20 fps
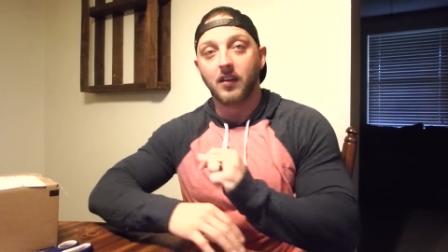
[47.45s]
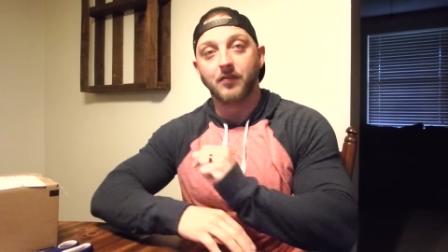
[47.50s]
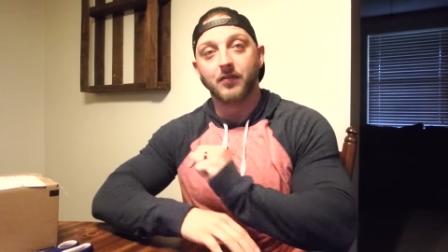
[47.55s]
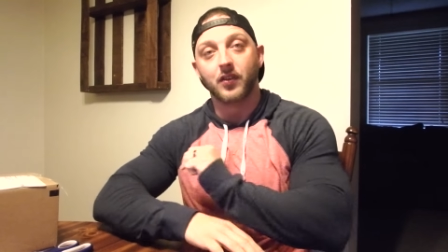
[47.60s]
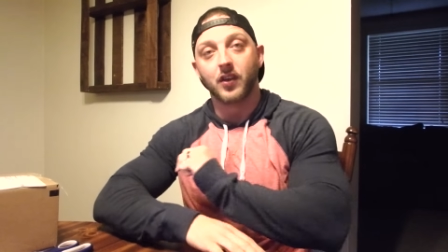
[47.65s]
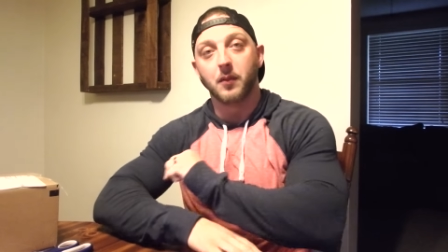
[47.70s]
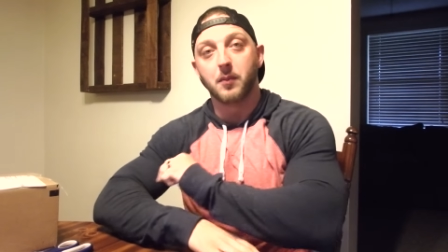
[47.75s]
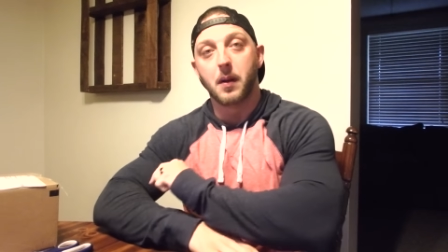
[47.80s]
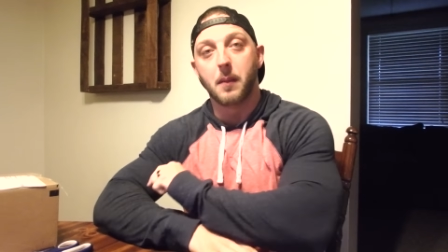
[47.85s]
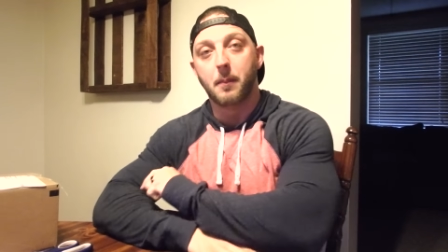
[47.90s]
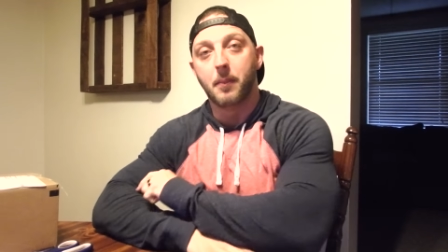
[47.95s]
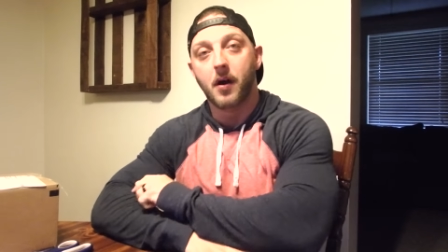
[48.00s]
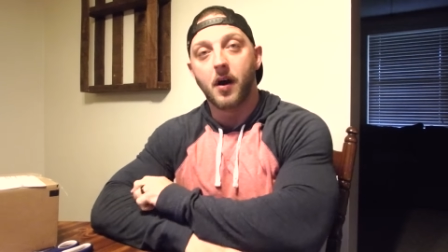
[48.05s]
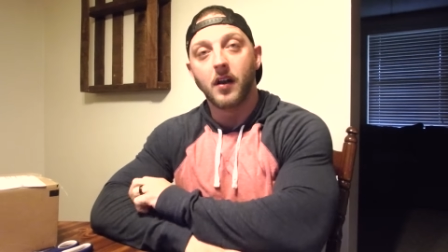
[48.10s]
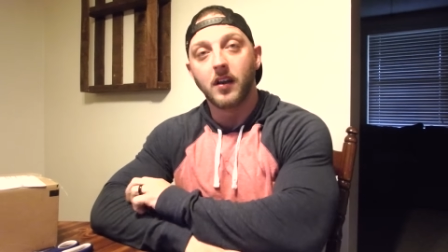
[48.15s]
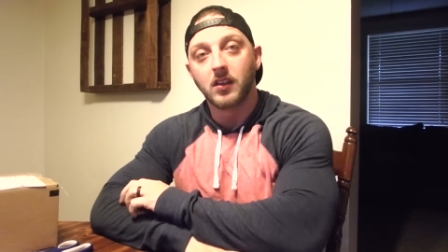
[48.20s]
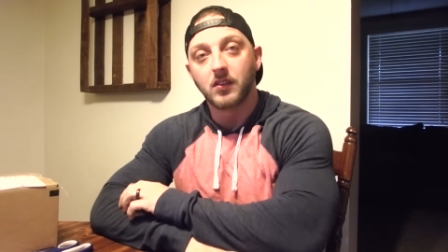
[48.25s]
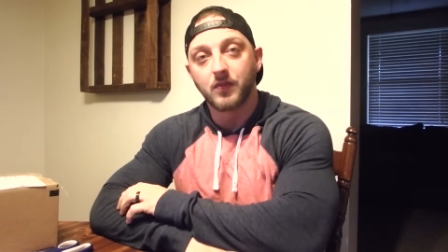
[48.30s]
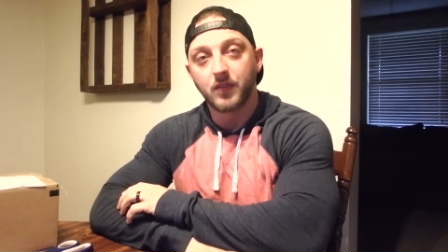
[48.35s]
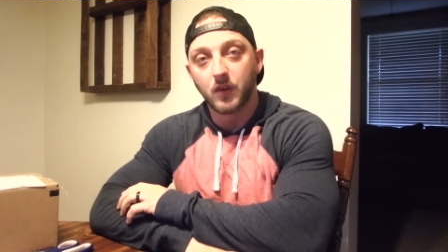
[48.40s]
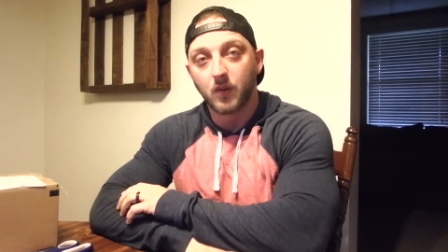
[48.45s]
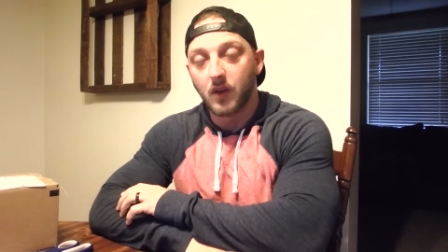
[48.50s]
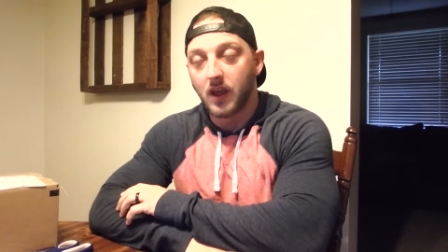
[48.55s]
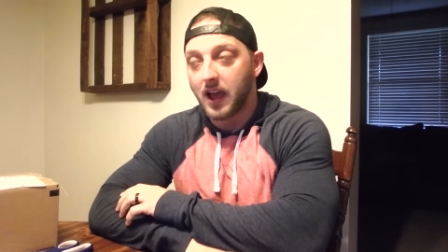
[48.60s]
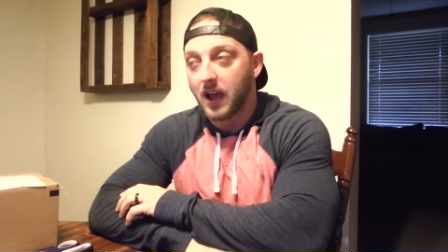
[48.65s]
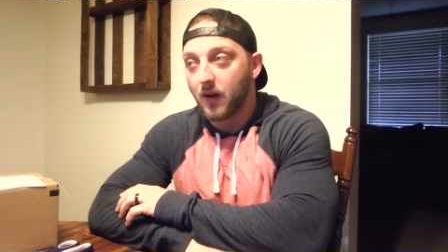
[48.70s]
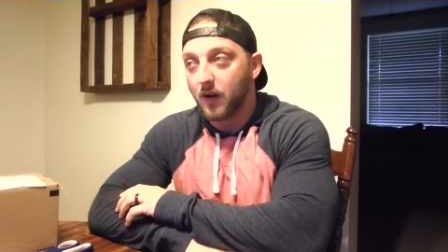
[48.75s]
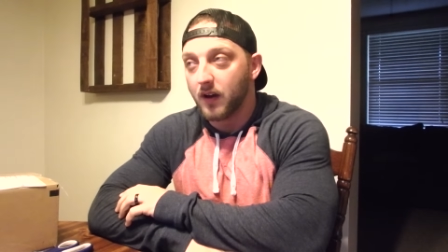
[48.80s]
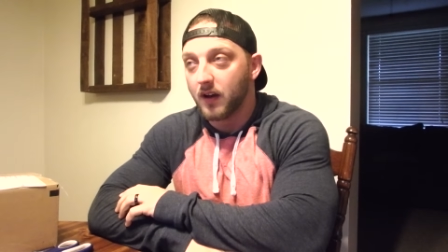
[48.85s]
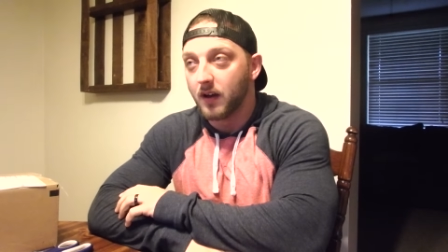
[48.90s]
I feel like my body's filled
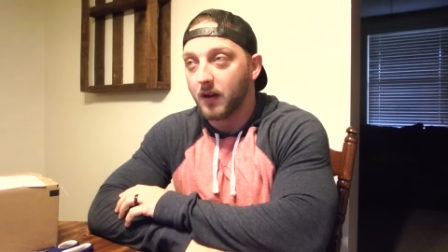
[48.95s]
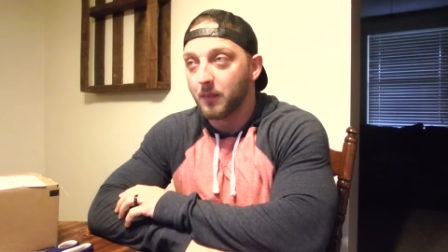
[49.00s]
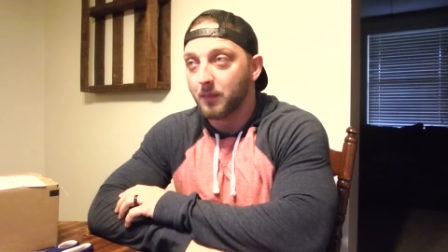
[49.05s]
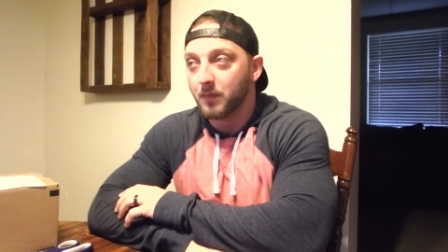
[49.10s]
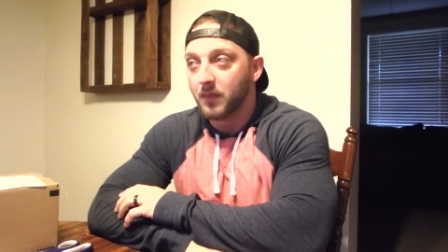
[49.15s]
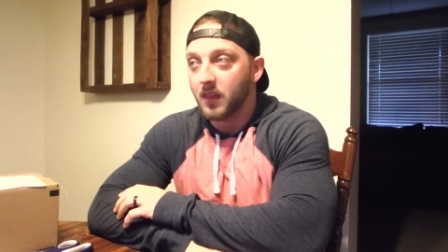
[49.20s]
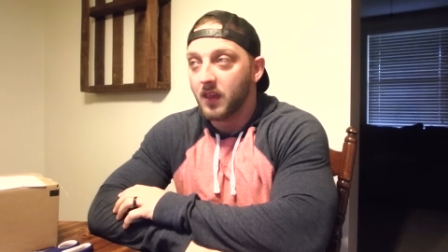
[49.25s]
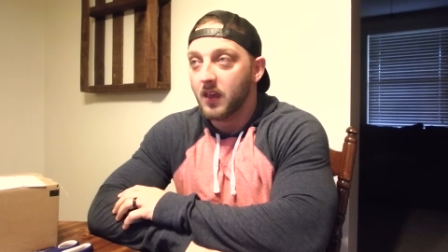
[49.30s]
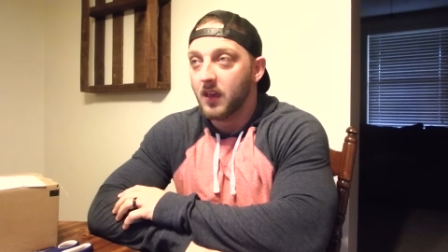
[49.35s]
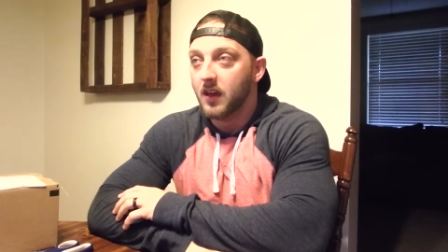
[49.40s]
out.